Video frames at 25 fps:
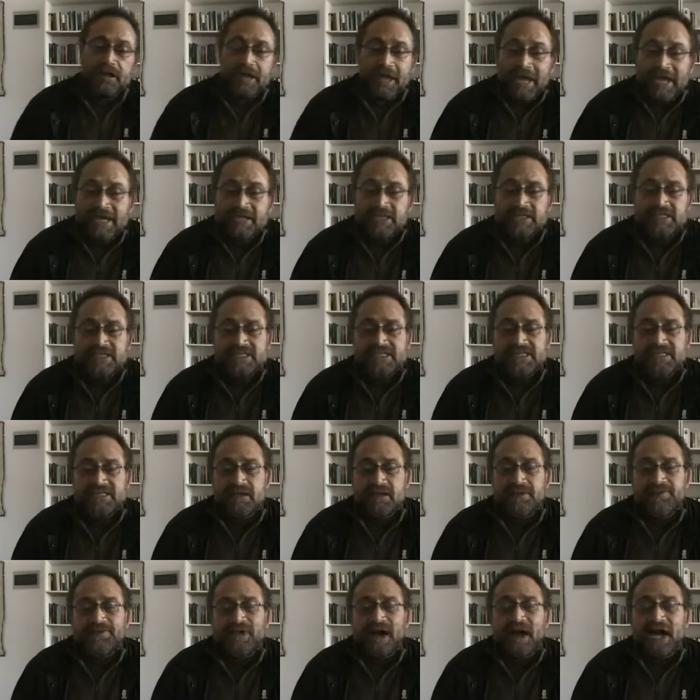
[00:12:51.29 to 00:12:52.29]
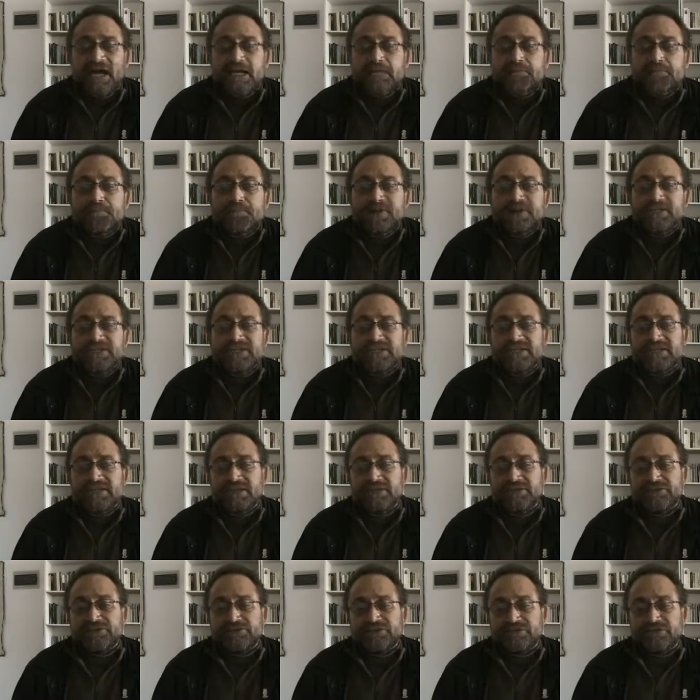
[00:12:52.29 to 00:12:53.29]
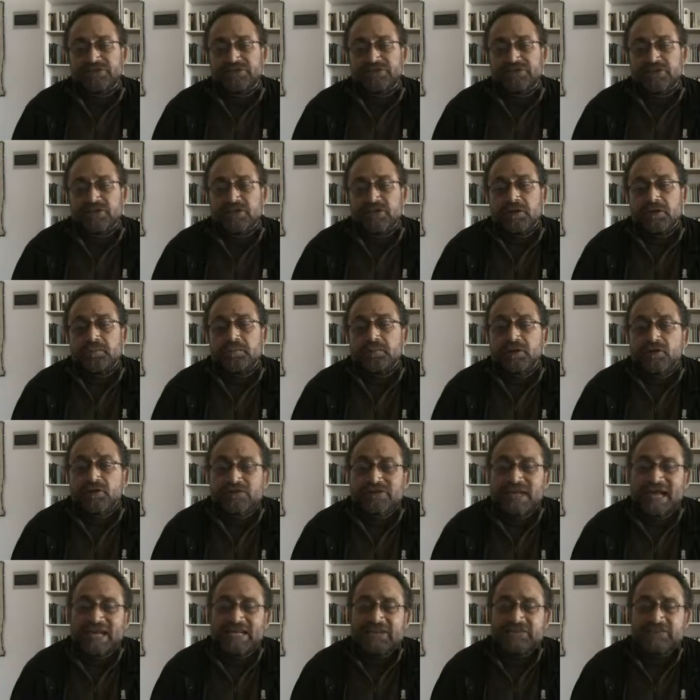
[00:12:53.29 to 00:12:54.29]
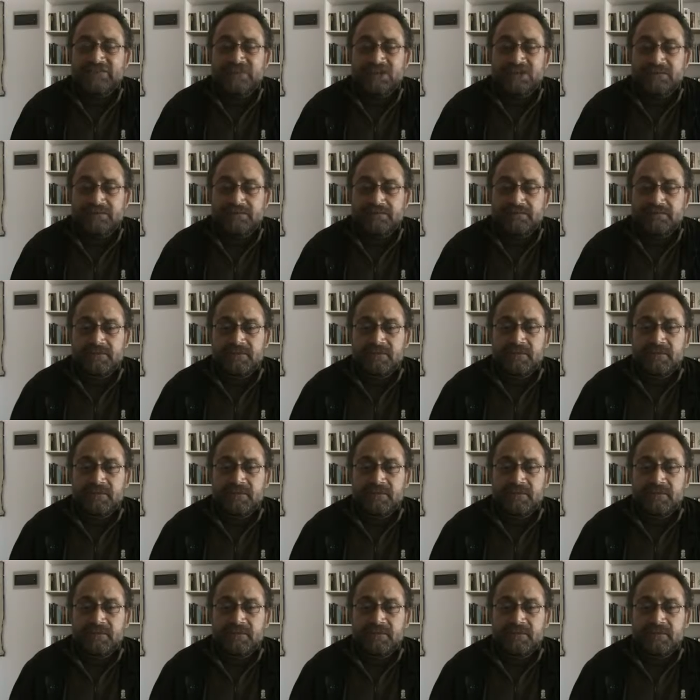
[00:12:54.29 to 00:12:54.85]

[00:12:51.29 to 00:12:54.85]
Hence the unprecedented brutality,